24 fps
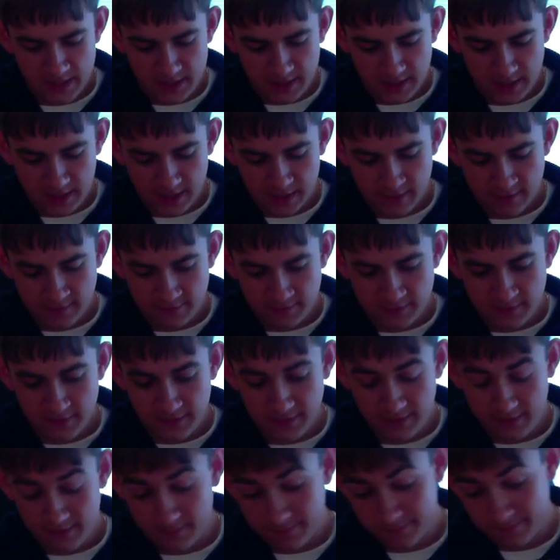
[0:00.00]
have
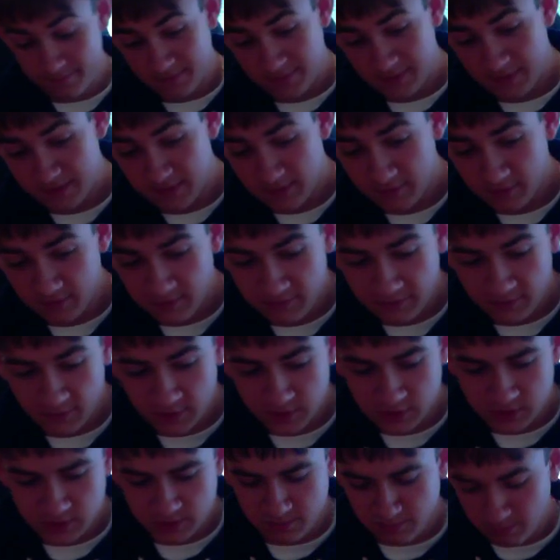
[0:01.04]
the very
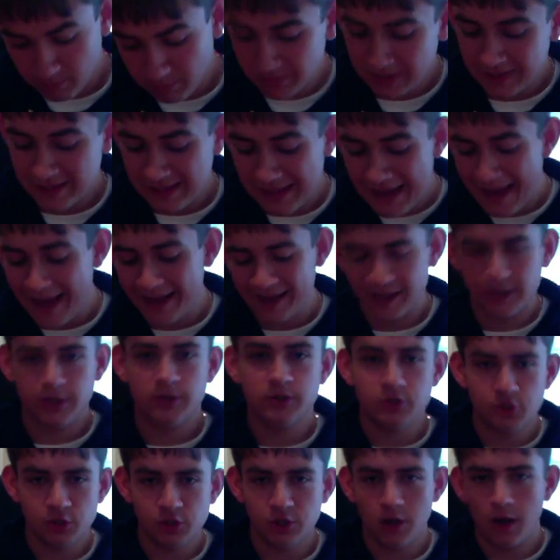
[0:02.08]
first black
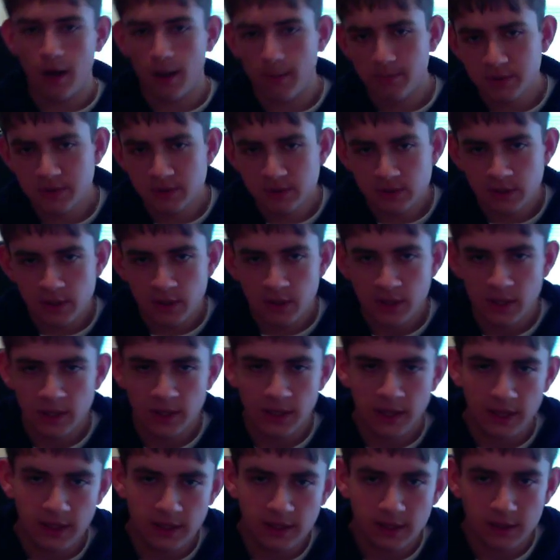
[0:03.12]
chops
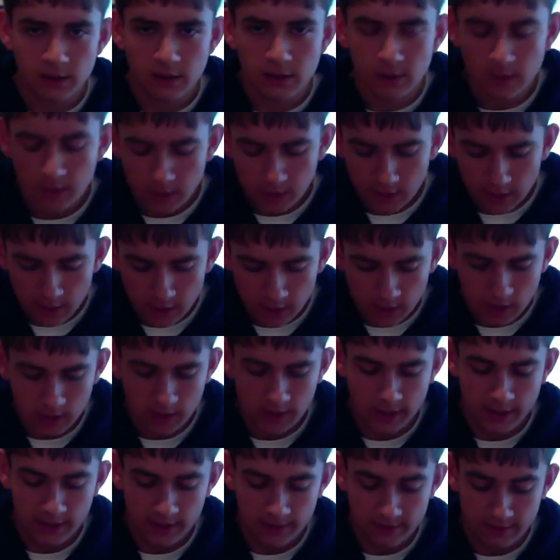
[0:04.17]
in here,
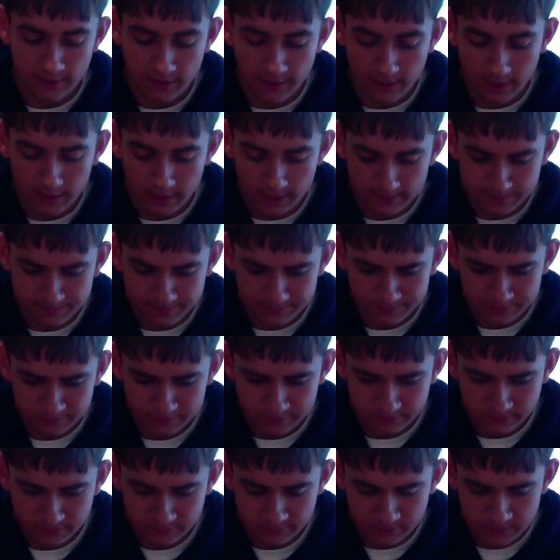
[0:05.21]
and I
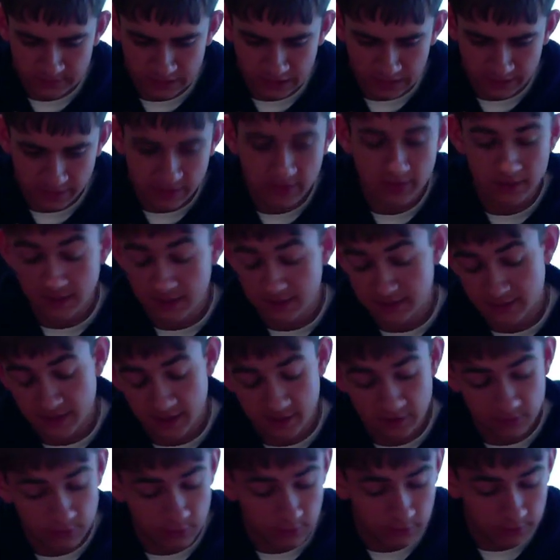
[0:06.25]
think that's kind
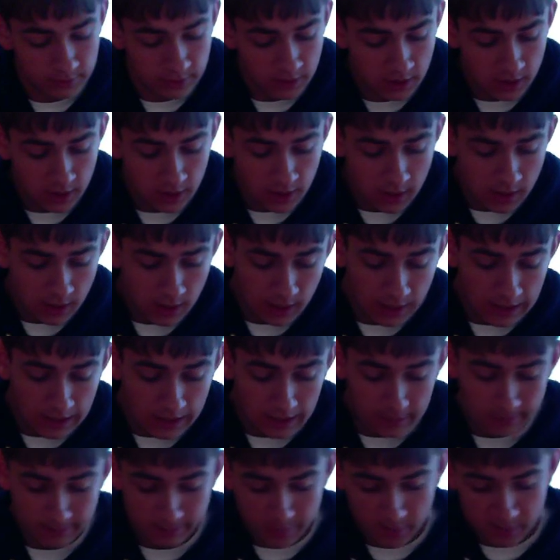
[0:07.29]
of cool.
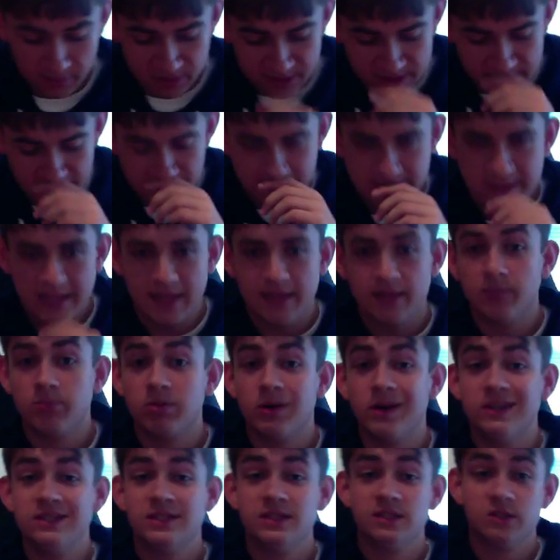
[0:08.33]
But besides that, the
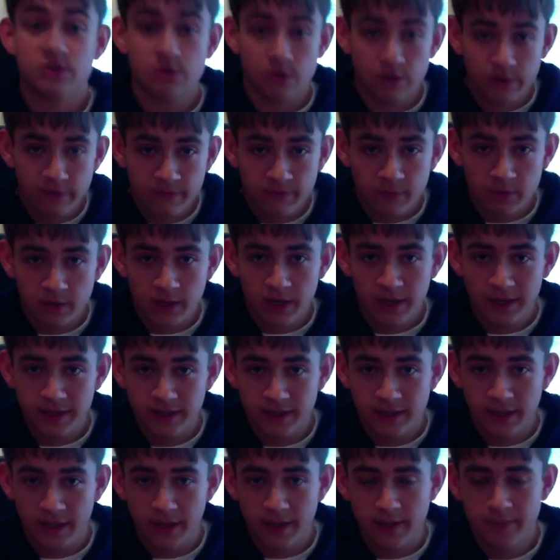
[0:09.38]
price is
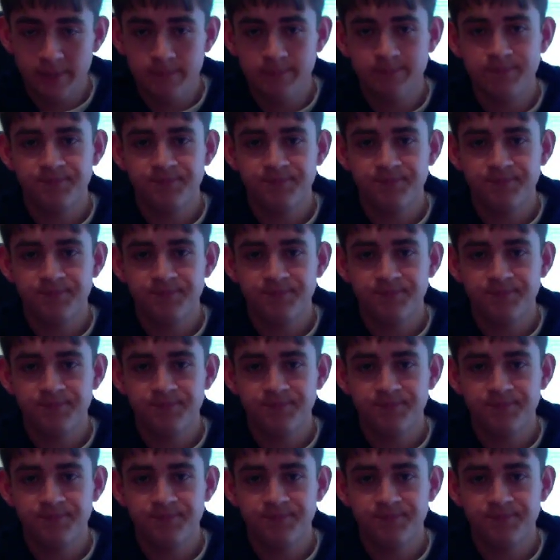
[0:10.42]
$34.99.